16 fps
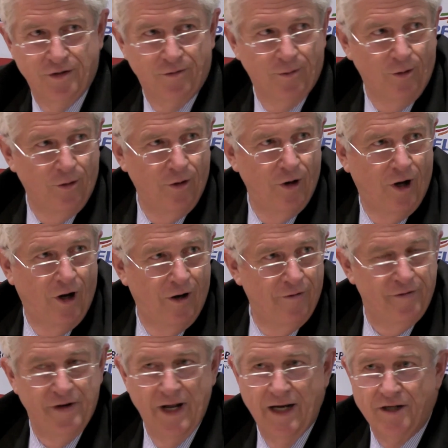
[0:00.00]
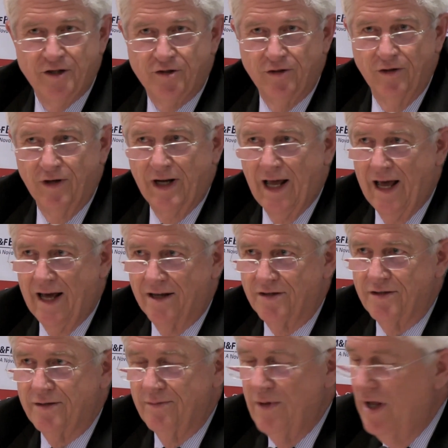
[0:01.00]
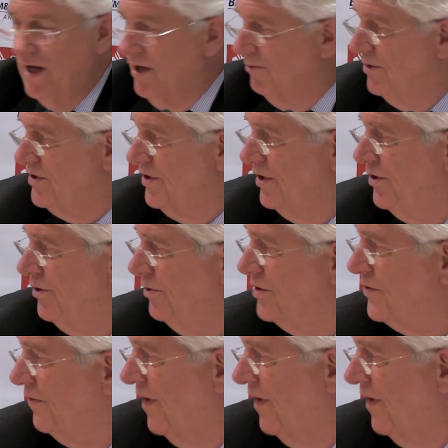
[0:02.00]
the role of natural gas. With the huge